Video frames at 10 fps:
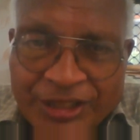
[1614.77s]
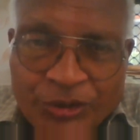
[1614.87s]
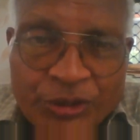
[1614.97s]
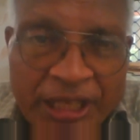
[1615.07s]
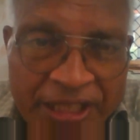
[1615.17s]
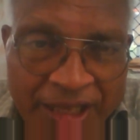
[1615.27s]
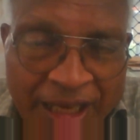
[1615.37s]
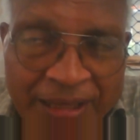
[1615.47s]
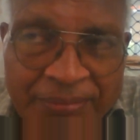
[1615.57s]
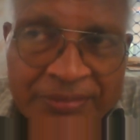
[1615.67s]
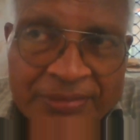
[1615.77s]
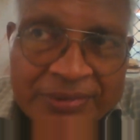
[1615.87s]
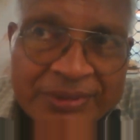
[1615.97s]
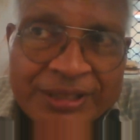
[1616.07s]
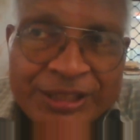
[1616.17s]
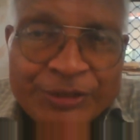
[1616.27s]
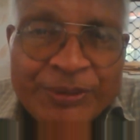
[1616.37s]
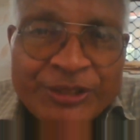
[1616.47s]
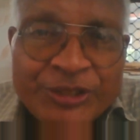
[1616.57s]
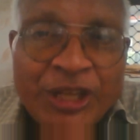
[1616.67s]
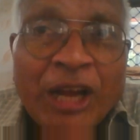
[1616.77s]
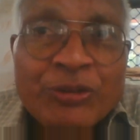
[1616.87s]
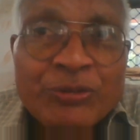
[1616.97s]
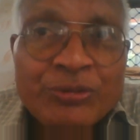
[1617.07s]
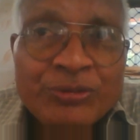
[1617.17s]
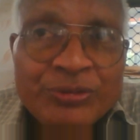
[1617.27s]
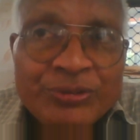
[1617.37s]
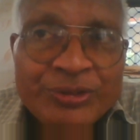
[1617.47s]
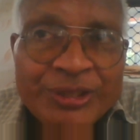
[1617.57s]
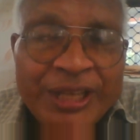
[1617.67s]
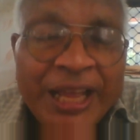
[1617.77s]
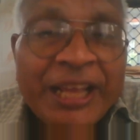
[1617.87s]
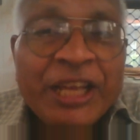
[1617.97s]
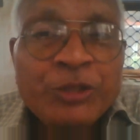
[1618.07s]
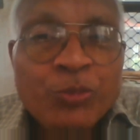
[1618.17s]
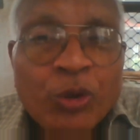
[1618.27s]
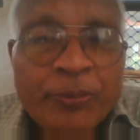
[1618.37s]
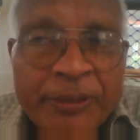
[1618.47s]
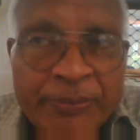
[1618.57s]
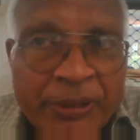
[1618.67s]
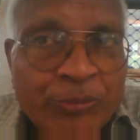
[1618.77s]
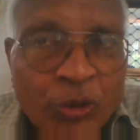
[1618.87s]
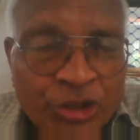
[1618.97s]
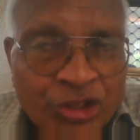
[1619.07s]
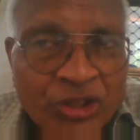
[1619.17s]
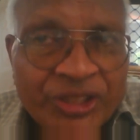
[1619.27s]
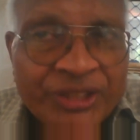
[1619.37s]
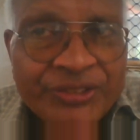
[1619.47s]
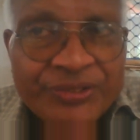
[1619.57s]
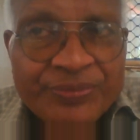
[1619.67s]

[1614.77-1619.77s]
you delay time, this means you have to engage more people, more resources